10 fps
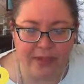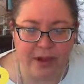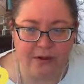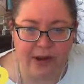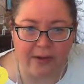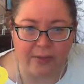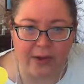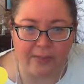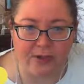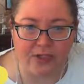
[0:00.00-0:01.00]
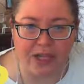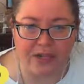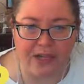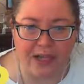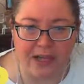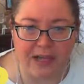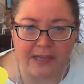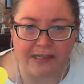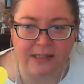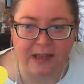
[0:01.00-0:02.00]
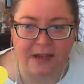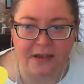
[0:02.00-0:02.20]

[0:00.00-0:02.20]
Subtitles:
All right. We appreciate you guys.